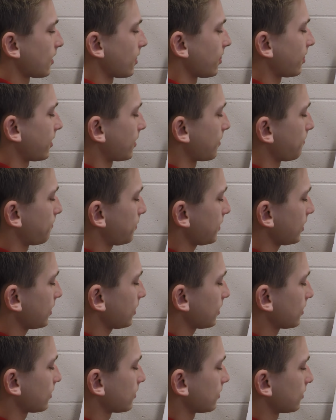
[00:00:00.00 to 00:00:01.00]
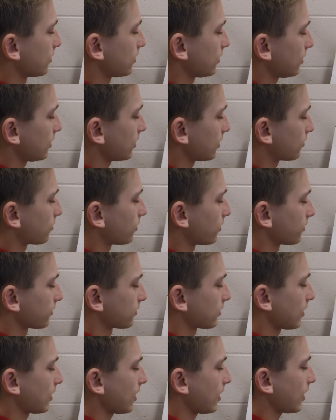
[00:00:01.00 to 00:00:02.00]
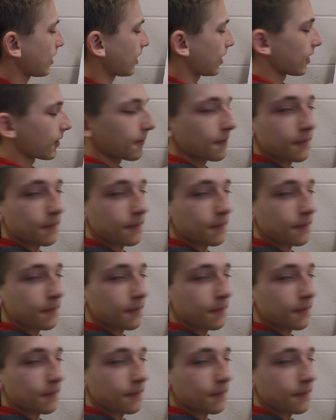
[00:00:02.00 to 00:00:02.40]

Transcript: then B equals A.